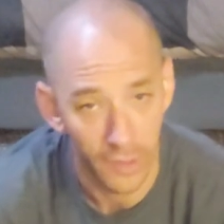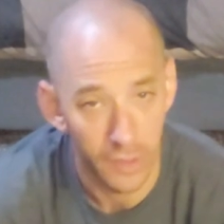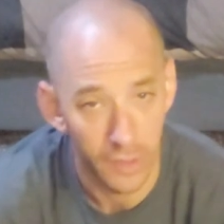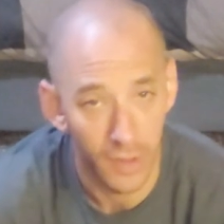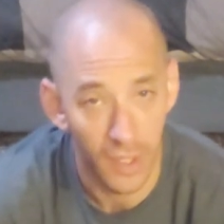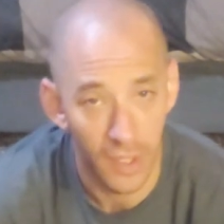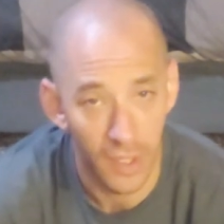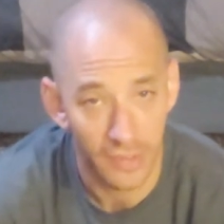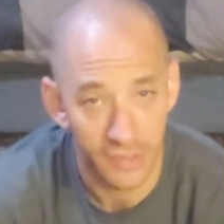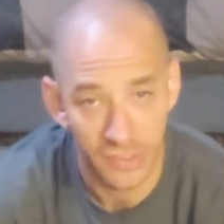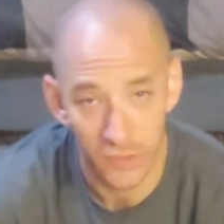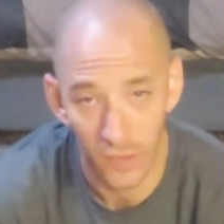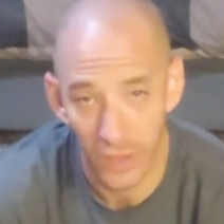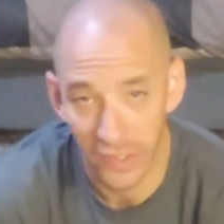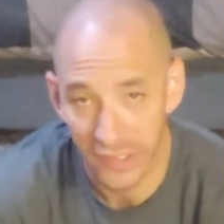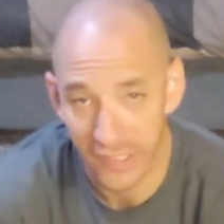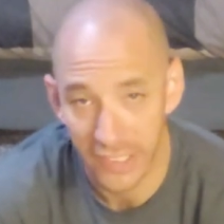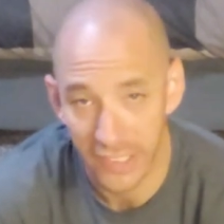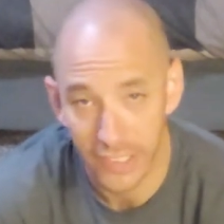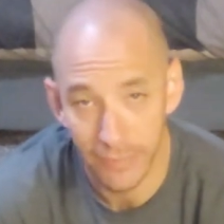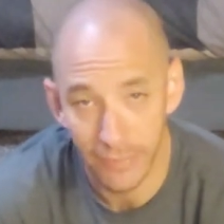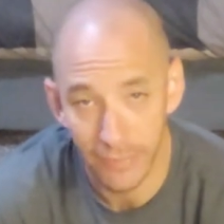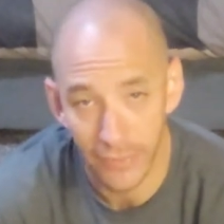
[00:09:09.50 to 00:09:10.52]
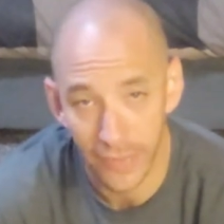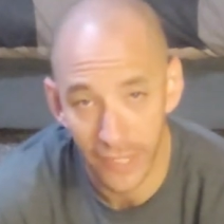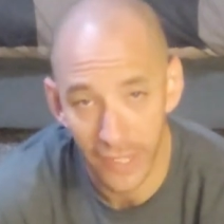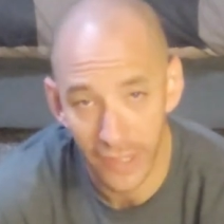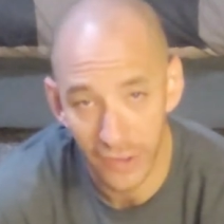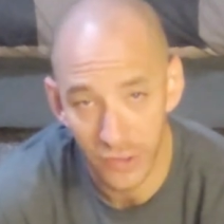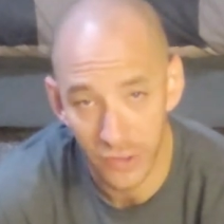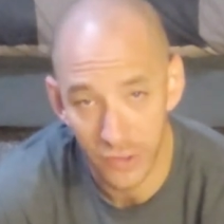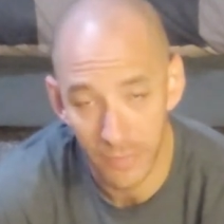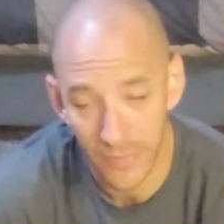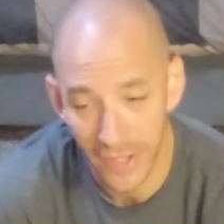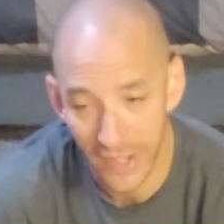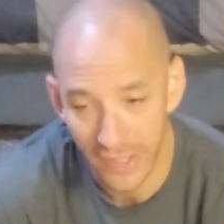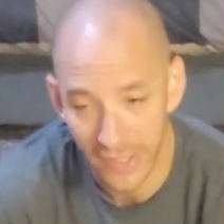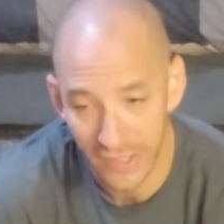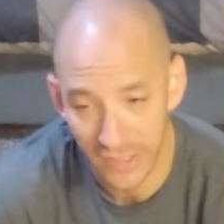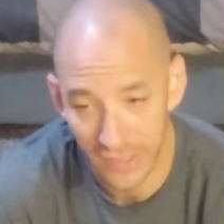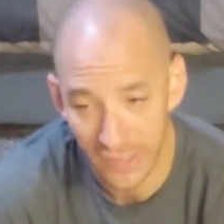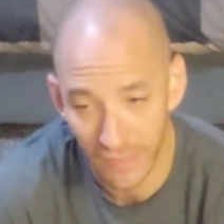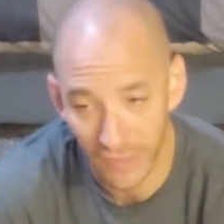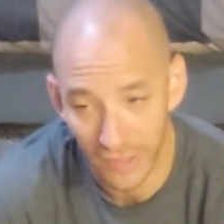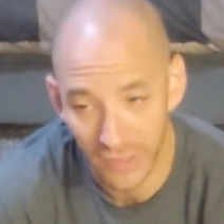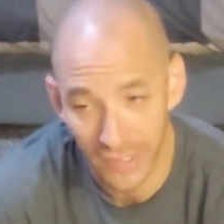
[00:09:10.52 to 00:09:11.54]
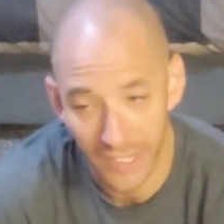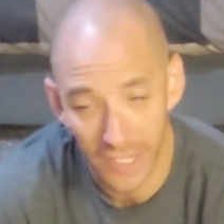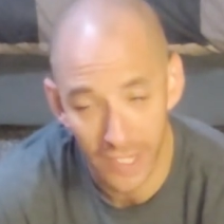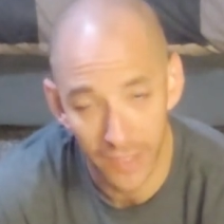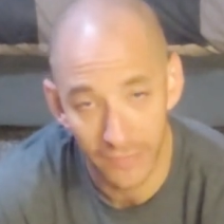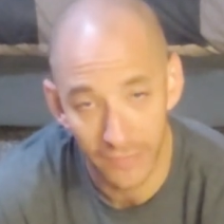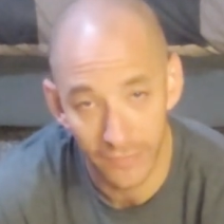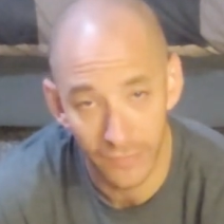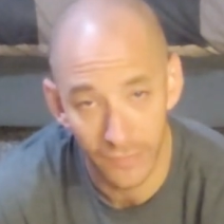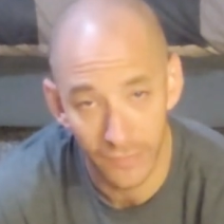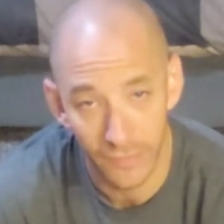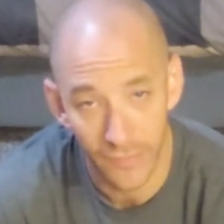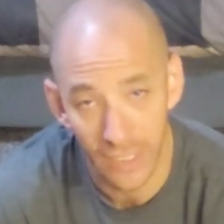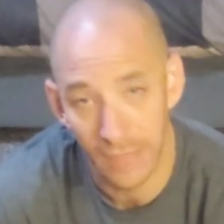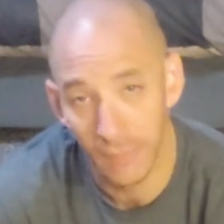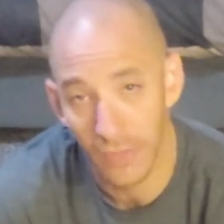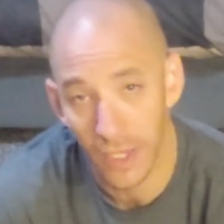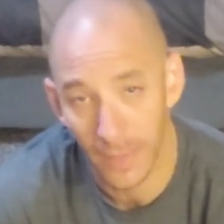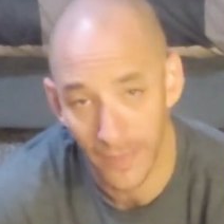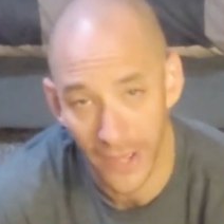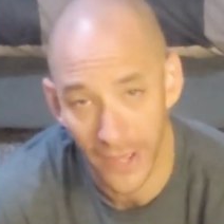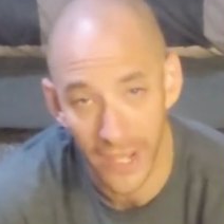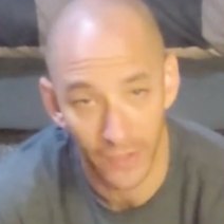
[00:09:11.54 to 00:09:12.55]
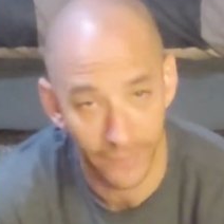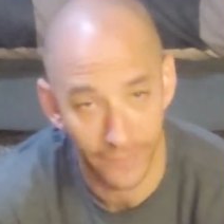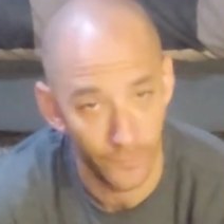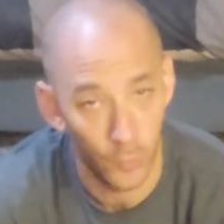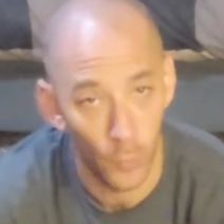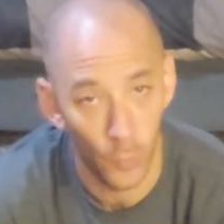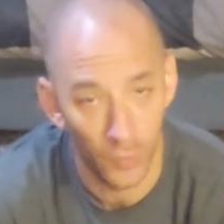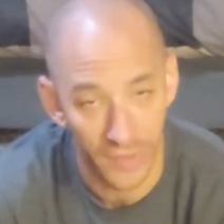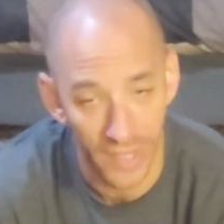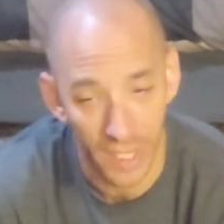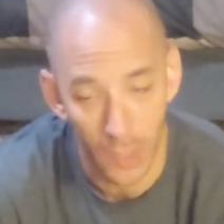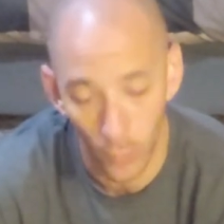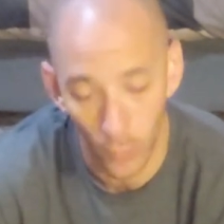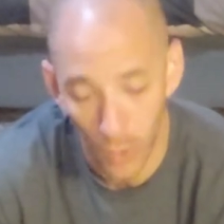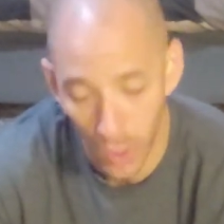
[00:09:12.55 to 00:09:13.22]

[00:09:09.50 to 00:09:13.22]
Glock, so I keep extra mags and stuff like that in my pack for that